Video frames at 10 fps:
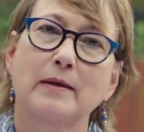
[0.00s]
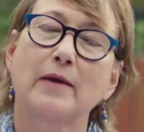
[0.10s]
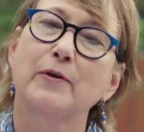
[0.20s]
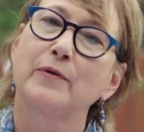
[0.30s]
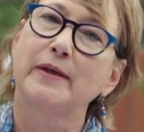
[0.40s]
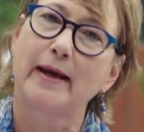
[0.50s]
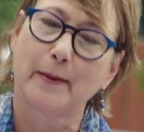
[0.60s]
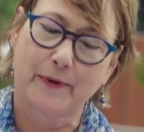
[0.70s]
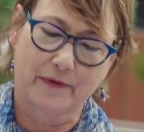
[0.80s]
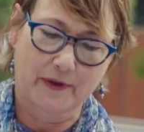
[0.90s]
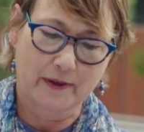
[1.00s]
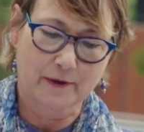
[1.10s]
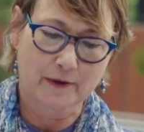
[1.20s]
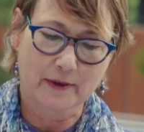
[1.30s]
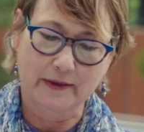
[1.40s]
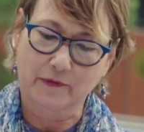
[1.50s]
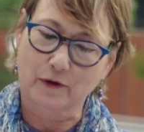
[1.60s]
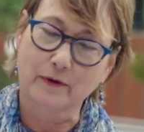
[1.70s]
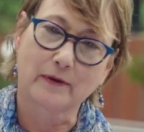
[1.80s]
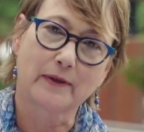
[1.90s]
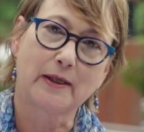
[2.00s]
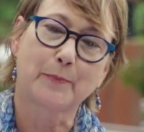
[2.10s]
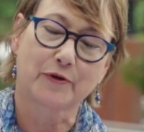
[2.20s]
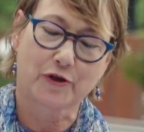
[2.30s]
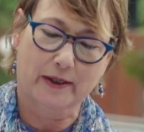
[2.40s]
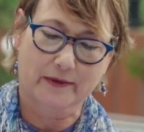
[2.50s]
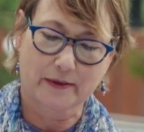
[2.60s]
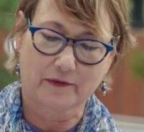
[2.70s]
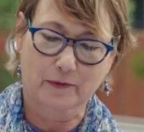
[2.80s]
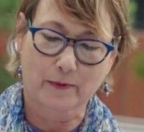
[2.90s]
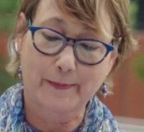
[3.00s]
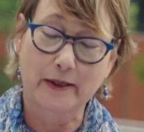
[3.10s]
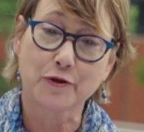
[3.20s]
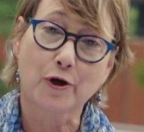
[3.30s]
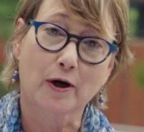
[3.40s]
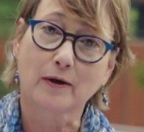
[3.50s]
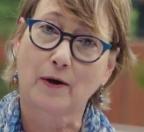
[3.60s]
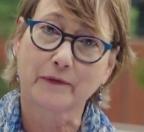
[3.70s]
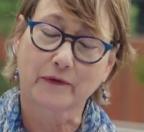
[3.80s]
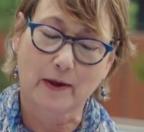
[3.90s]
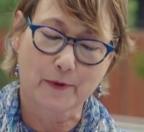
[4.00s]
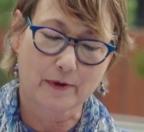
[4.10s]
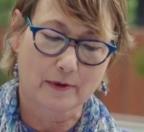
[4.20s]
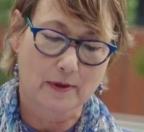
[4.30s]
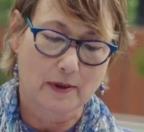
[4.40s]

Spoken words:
Now, though the amphitheater is currently projected to remain dark all summer,